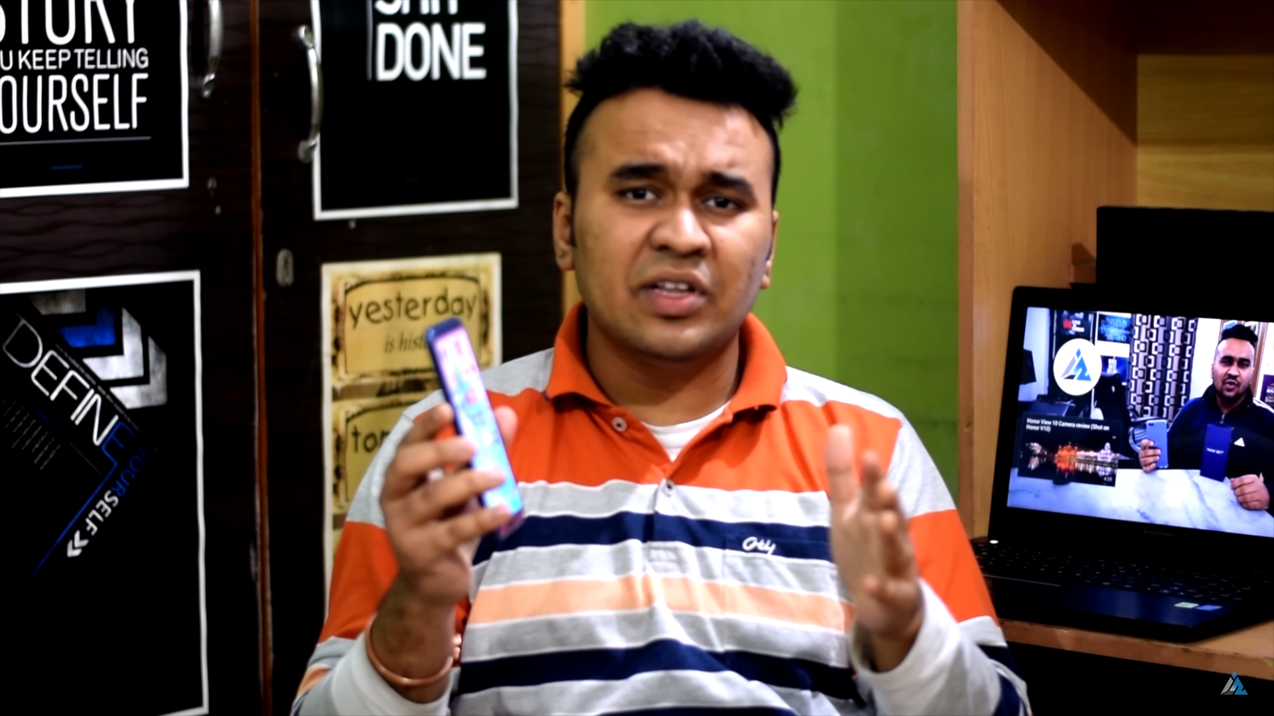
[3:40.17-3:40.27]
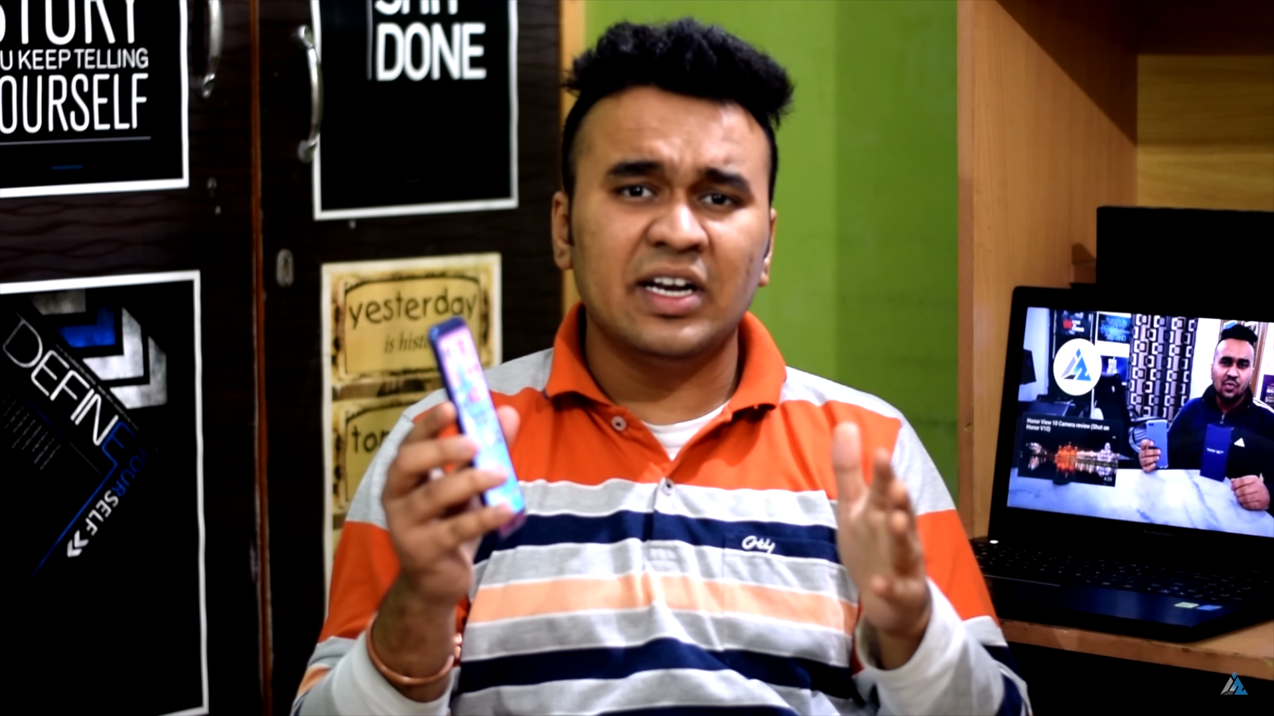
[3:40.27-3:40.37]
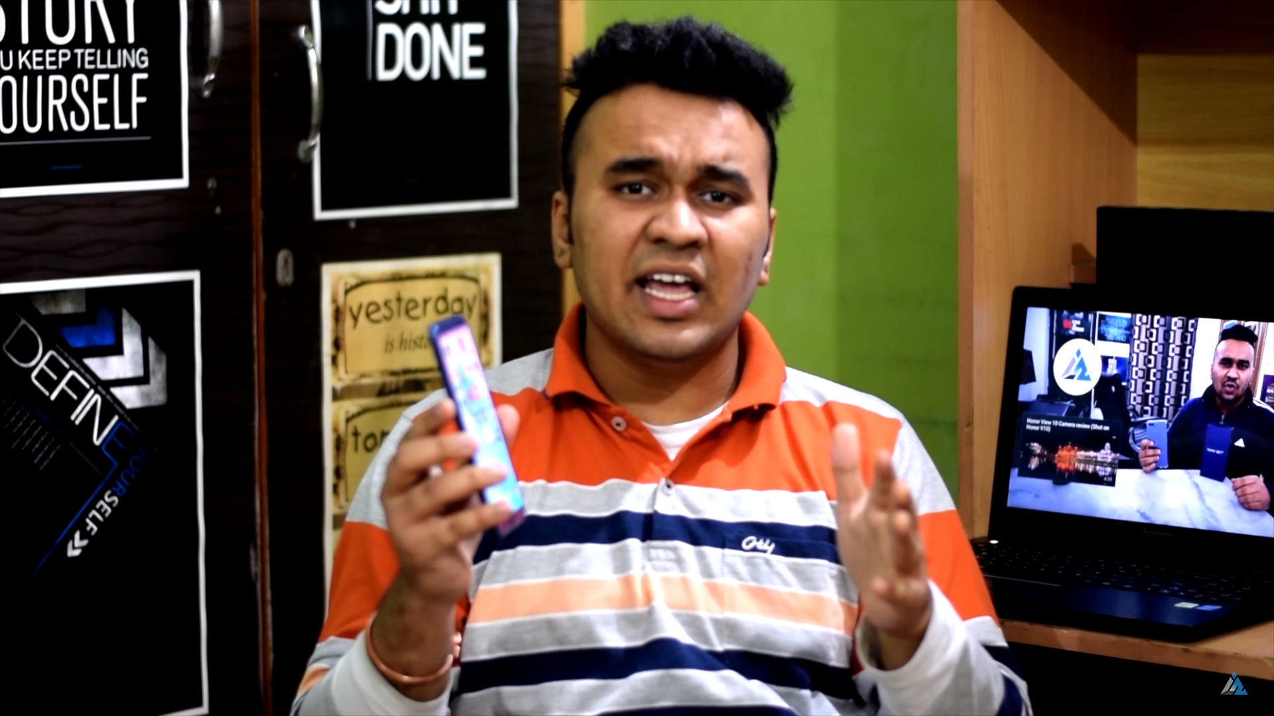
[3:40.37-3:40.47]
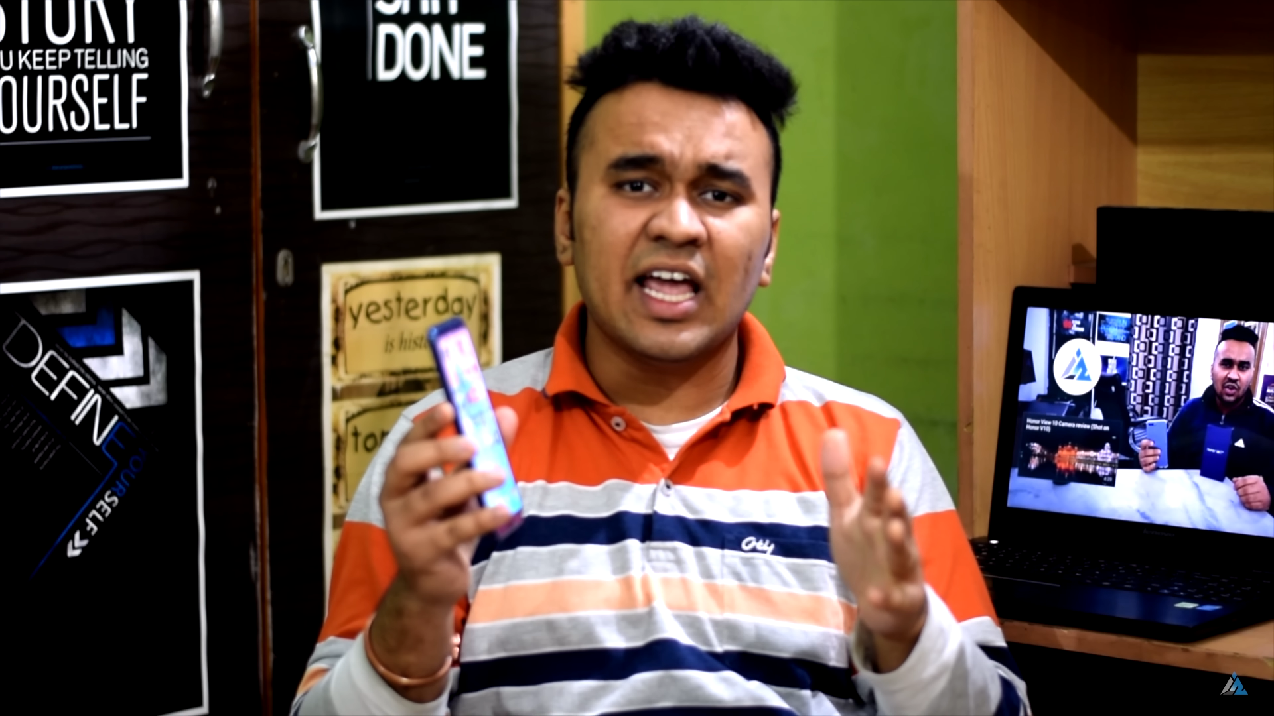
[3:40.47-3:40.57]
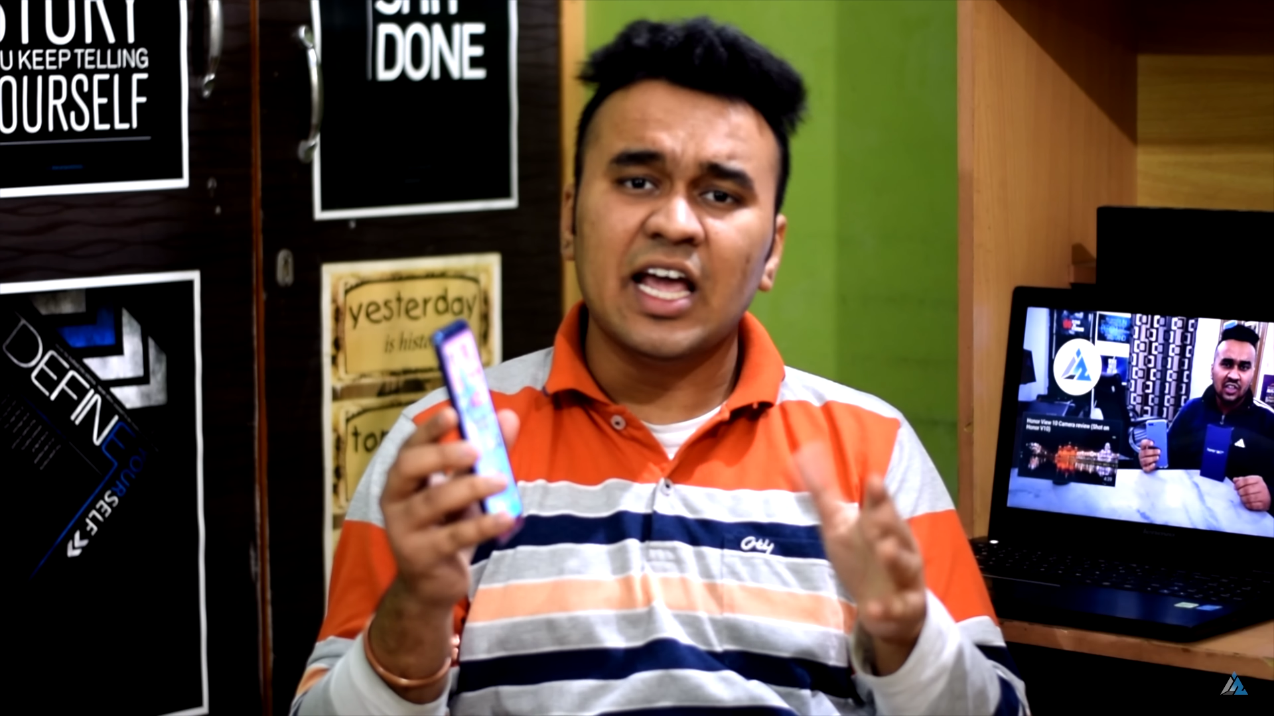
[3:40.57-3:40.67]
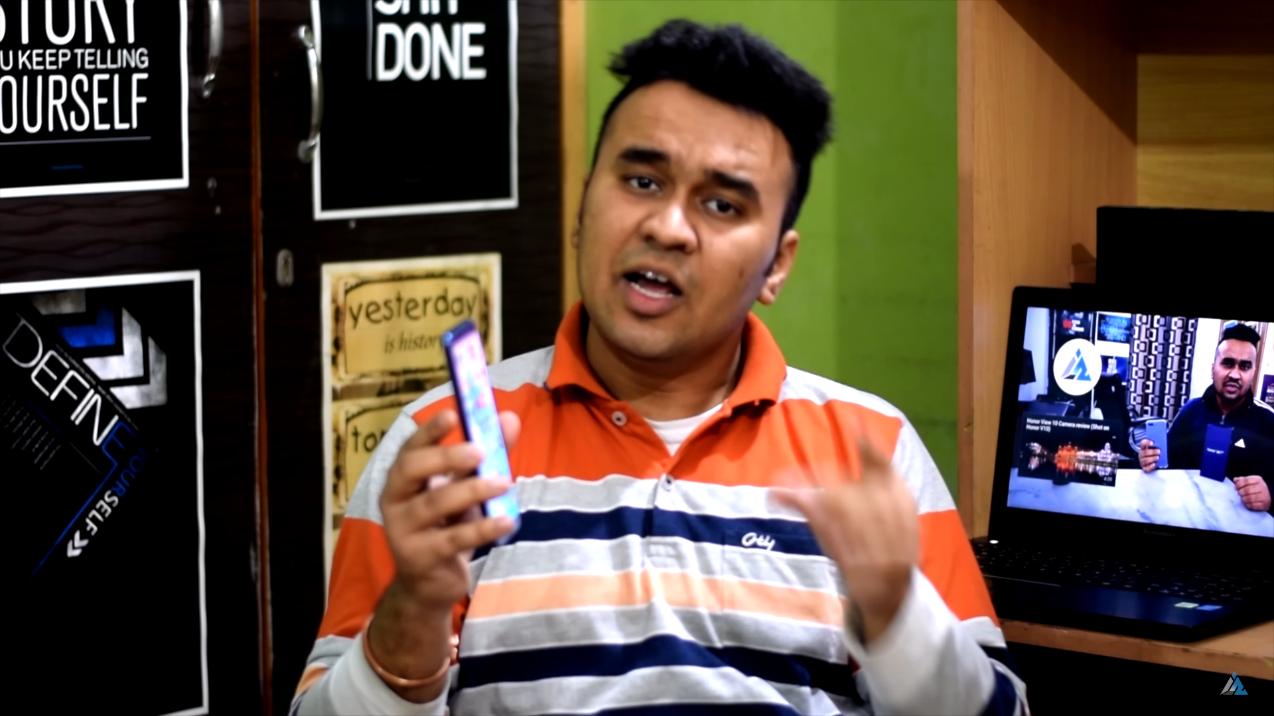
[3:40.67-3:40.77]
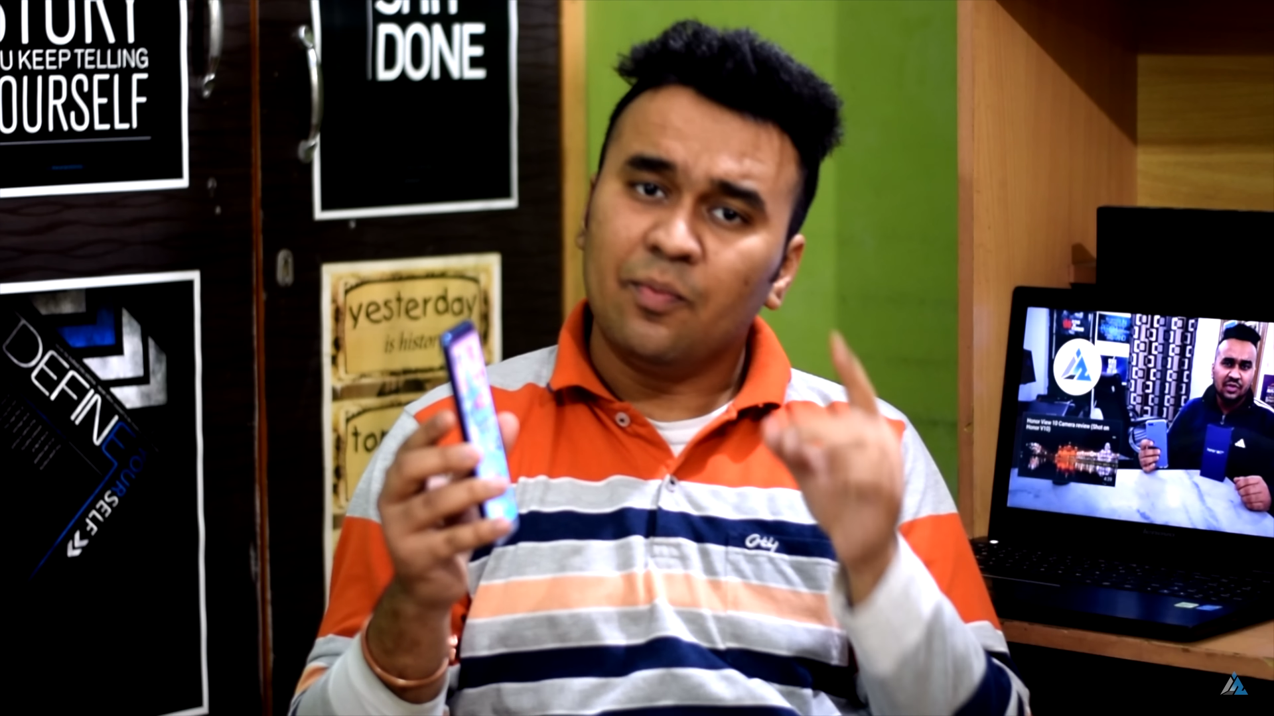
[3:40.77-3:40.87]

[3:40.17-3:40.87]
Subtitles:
the day,